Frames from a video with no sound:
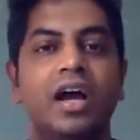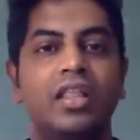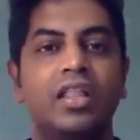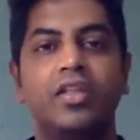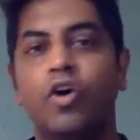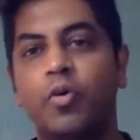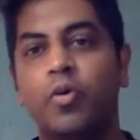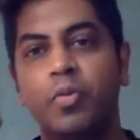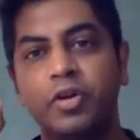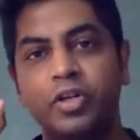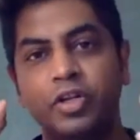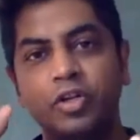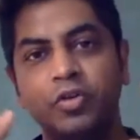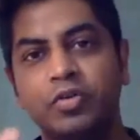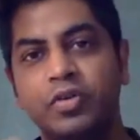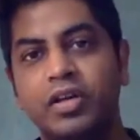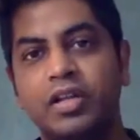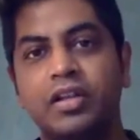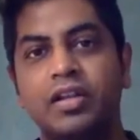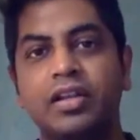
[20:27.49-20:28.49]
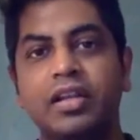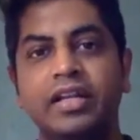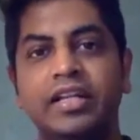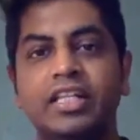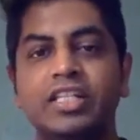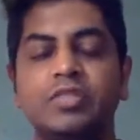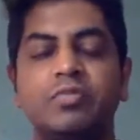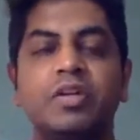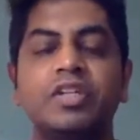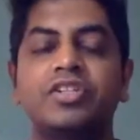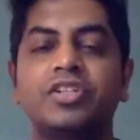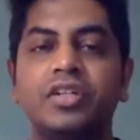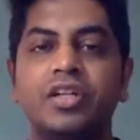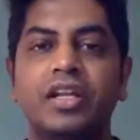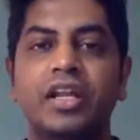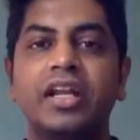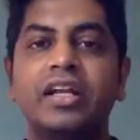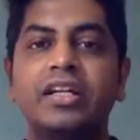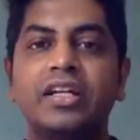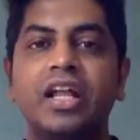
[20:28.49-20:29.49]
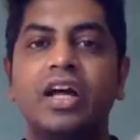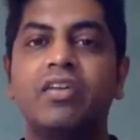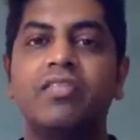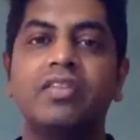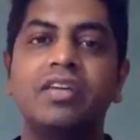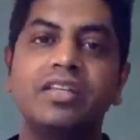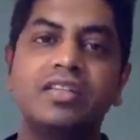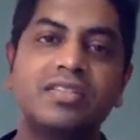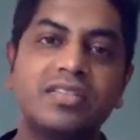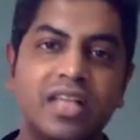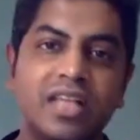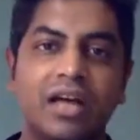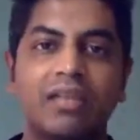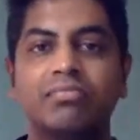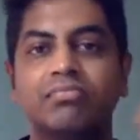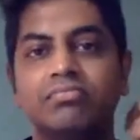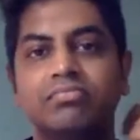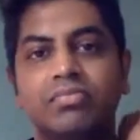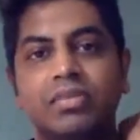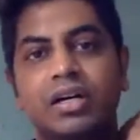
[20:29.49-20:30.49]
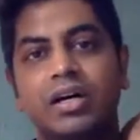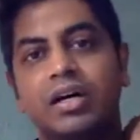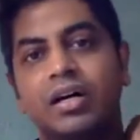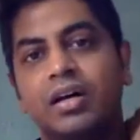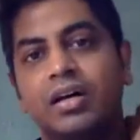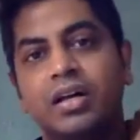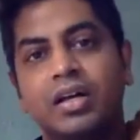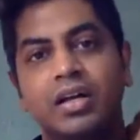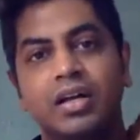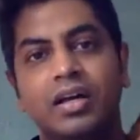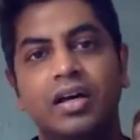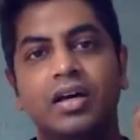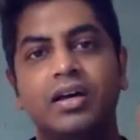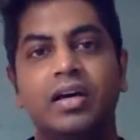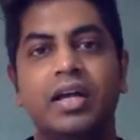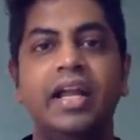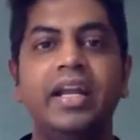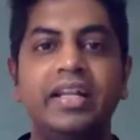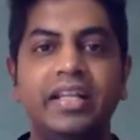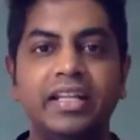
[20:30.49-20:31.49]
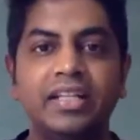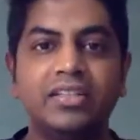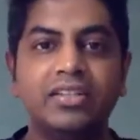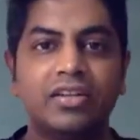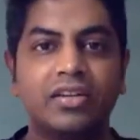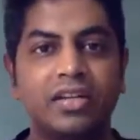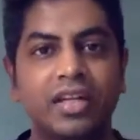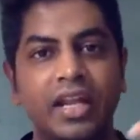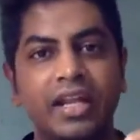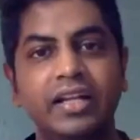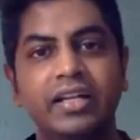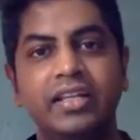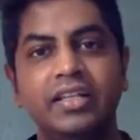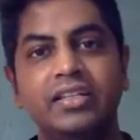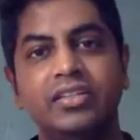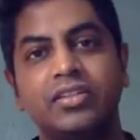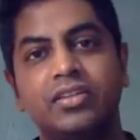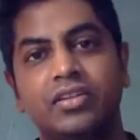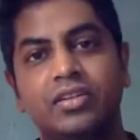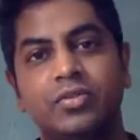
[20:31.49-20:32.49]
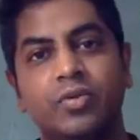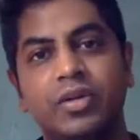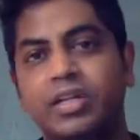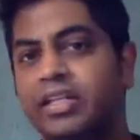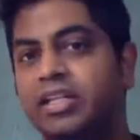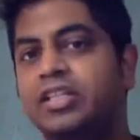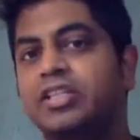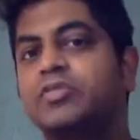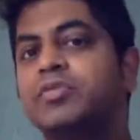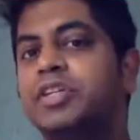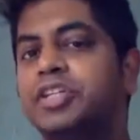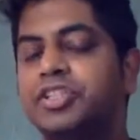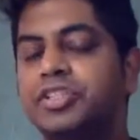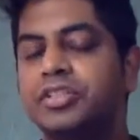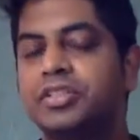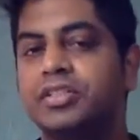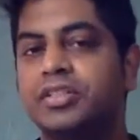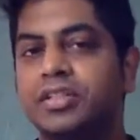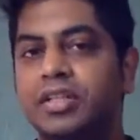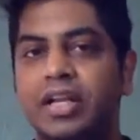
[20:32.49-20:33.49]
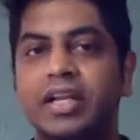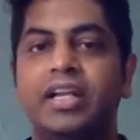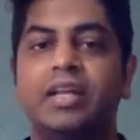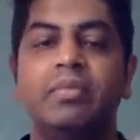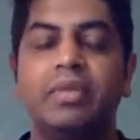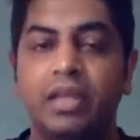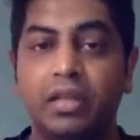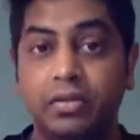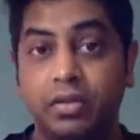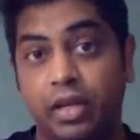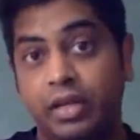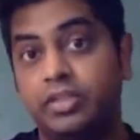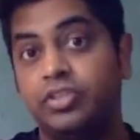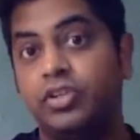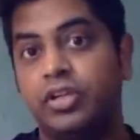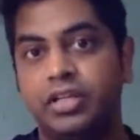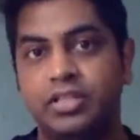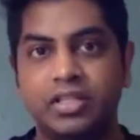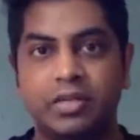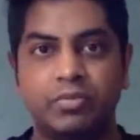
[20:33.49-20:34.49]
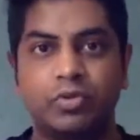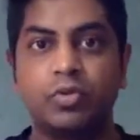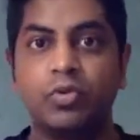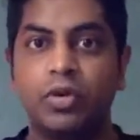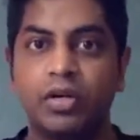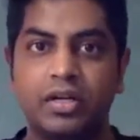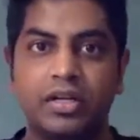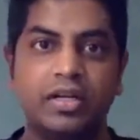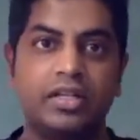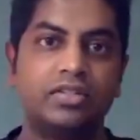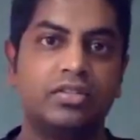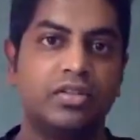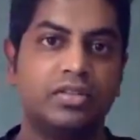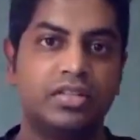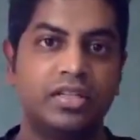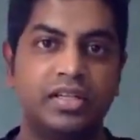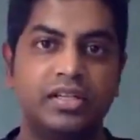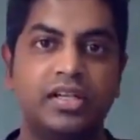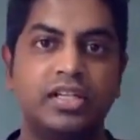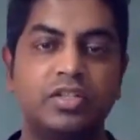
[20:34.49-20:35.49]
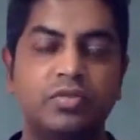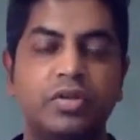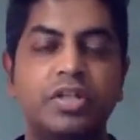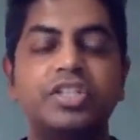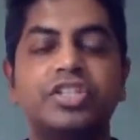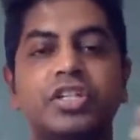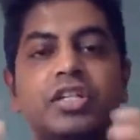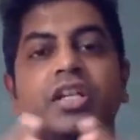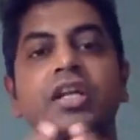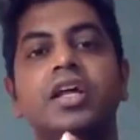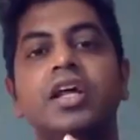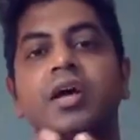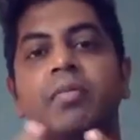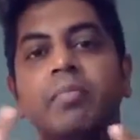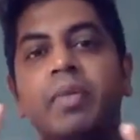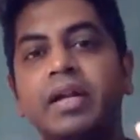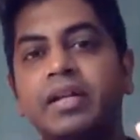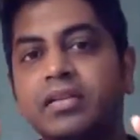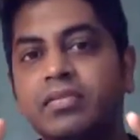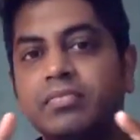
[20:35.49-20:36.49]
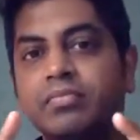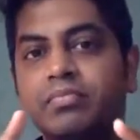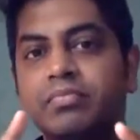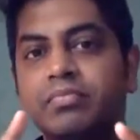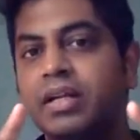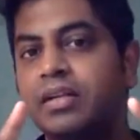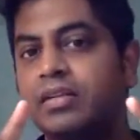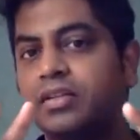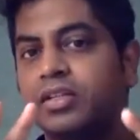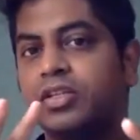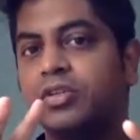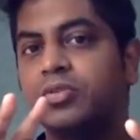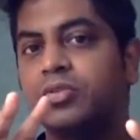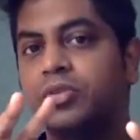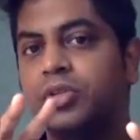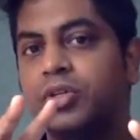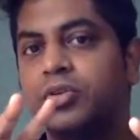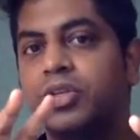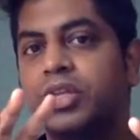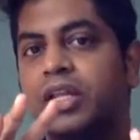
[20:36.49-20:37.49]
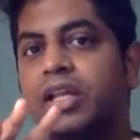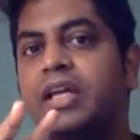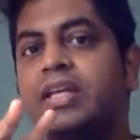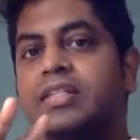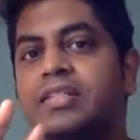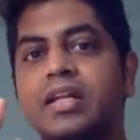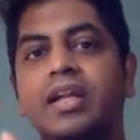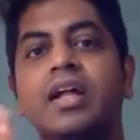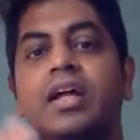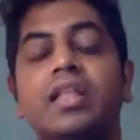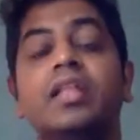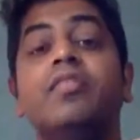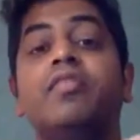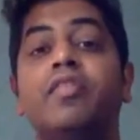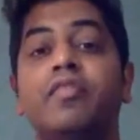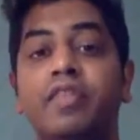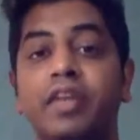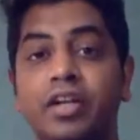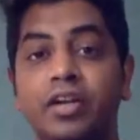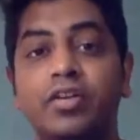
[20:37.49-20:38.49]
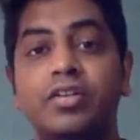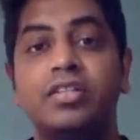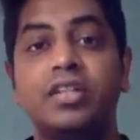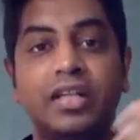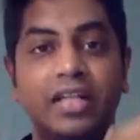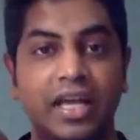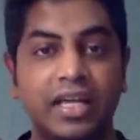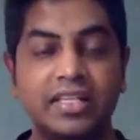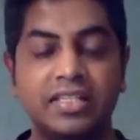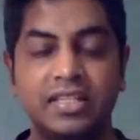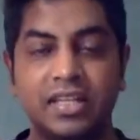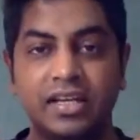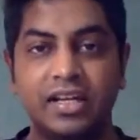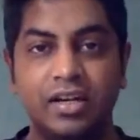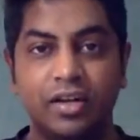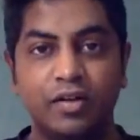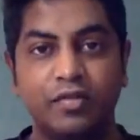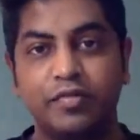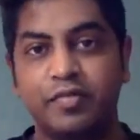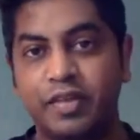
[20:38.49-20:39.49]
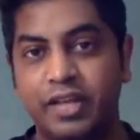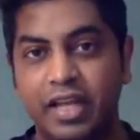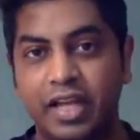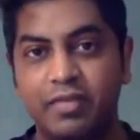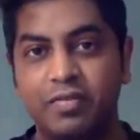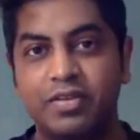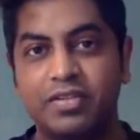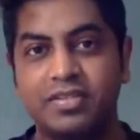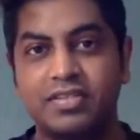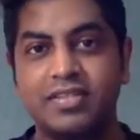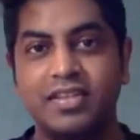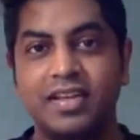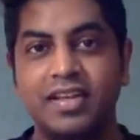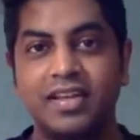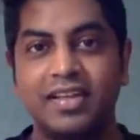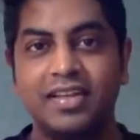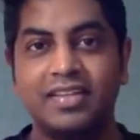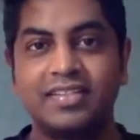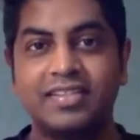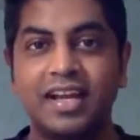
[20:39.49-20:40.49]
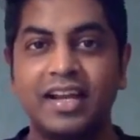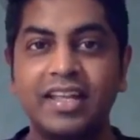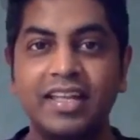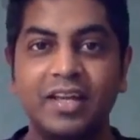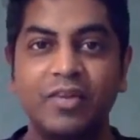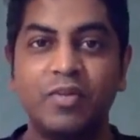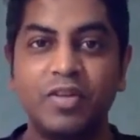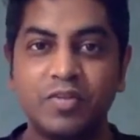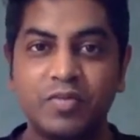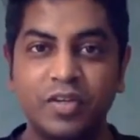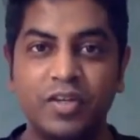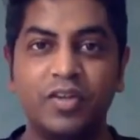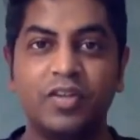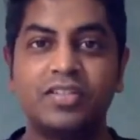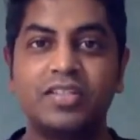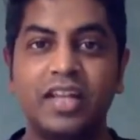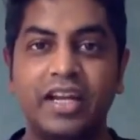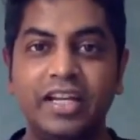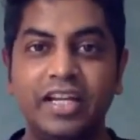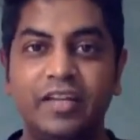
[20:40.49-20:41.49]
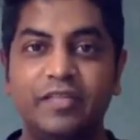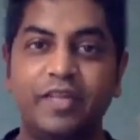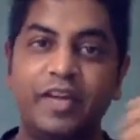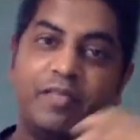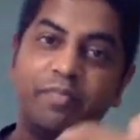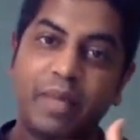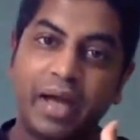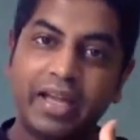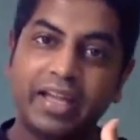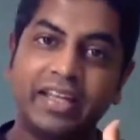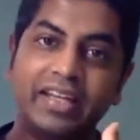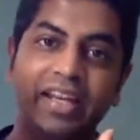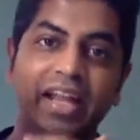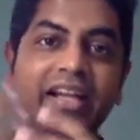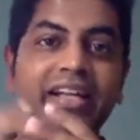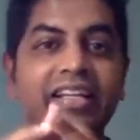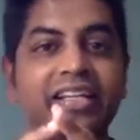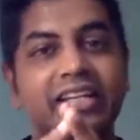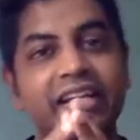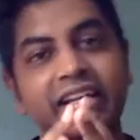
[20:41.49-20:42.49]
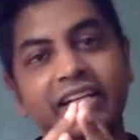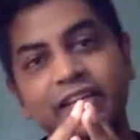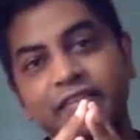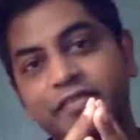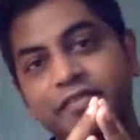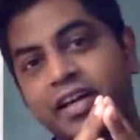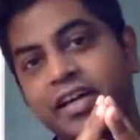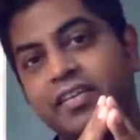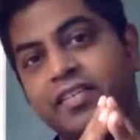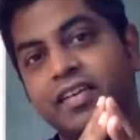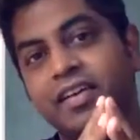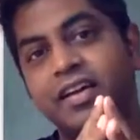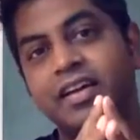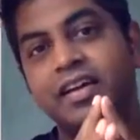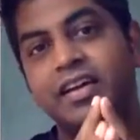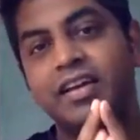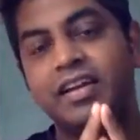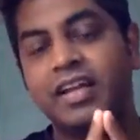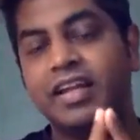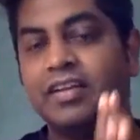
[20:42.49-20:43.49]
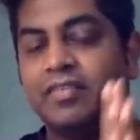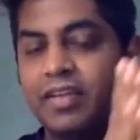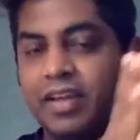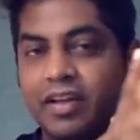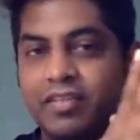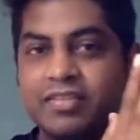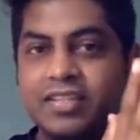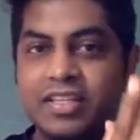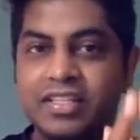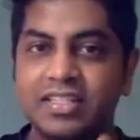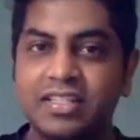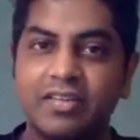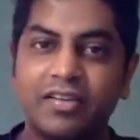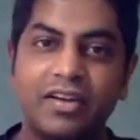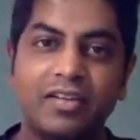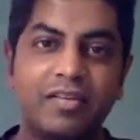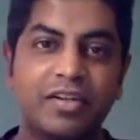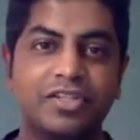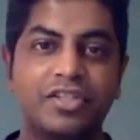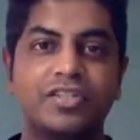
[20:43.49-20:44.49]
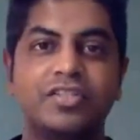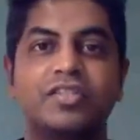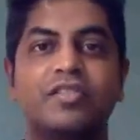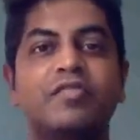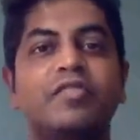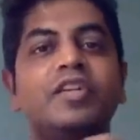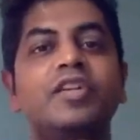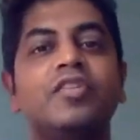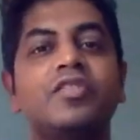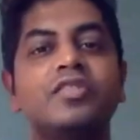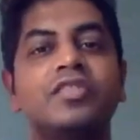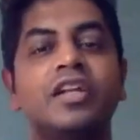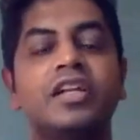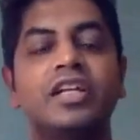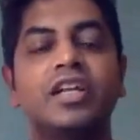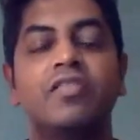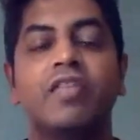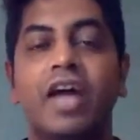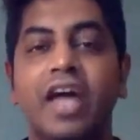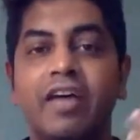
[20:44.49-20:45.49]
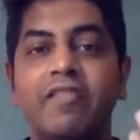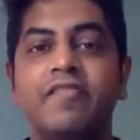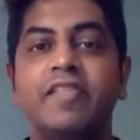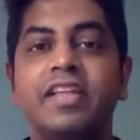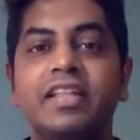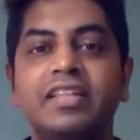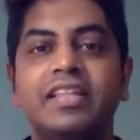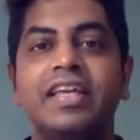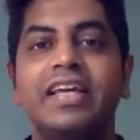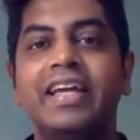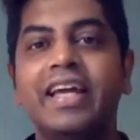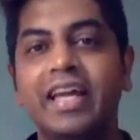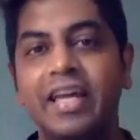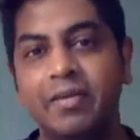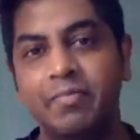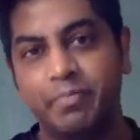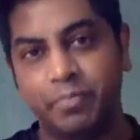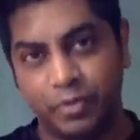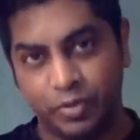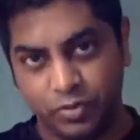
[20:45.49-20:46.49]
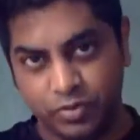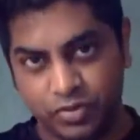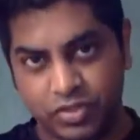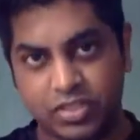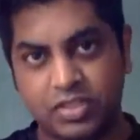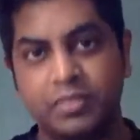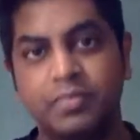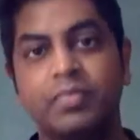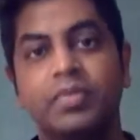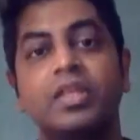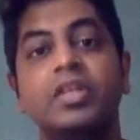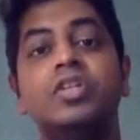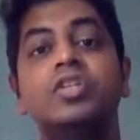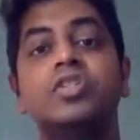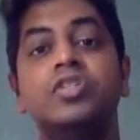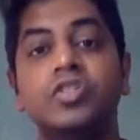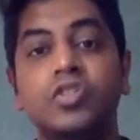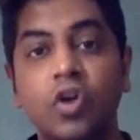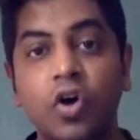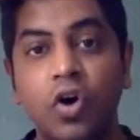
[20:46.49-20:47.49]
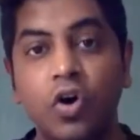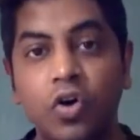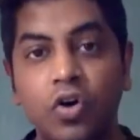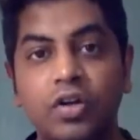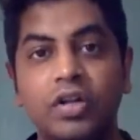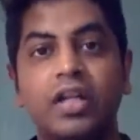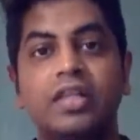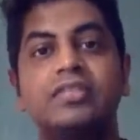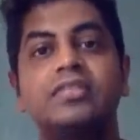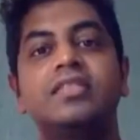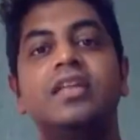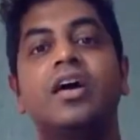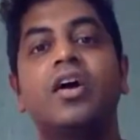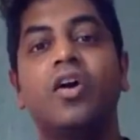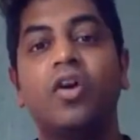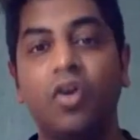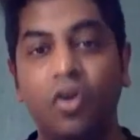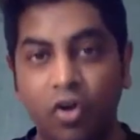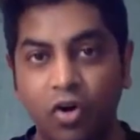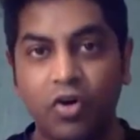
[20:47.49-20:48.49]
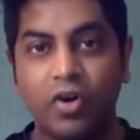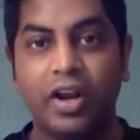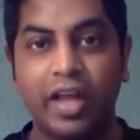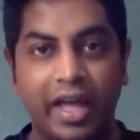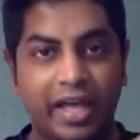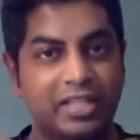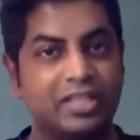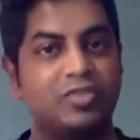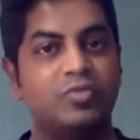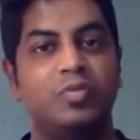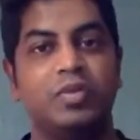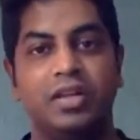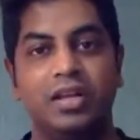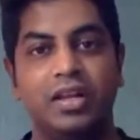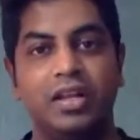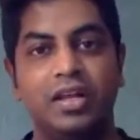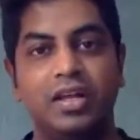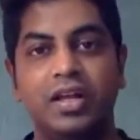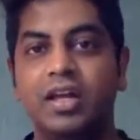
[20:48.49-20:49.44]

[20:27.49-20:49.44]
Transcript: The Ubuntu latest version right now is some 18th or 19th or 20th version, right? I mean, actually it's some 200th or 300th version, but you realize that the Windows that I started off when I was studying was Windows 95 back in 1995, right? We have seen several versions of Windows right now. Everything improves. So does the code as well.